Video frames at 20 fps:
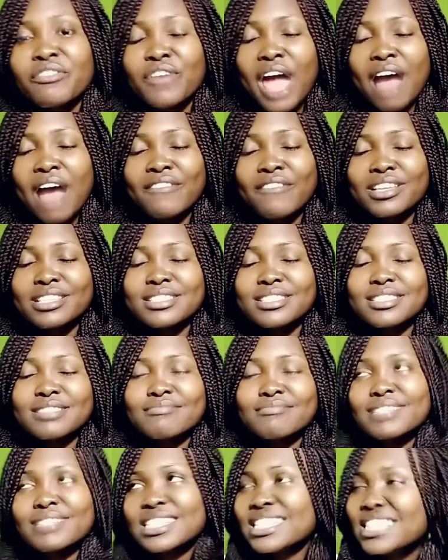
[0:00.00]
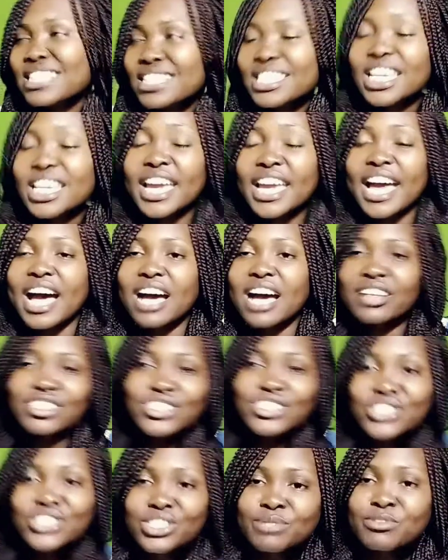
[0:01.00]
if you haven't. Yeah,
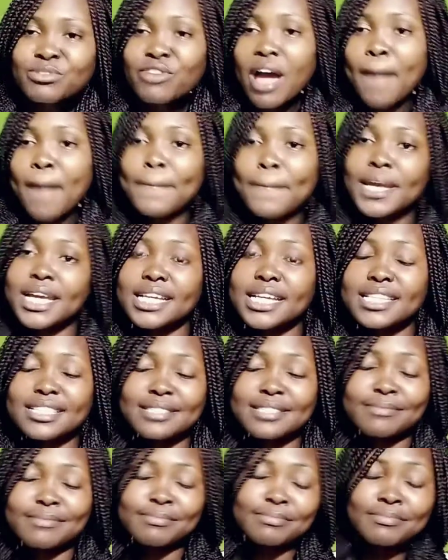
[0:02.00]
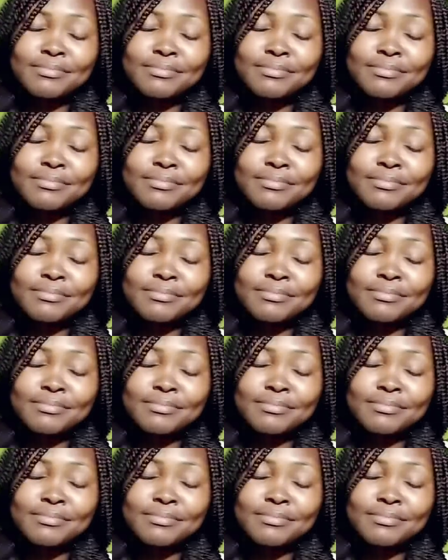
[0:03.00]
just subscribe because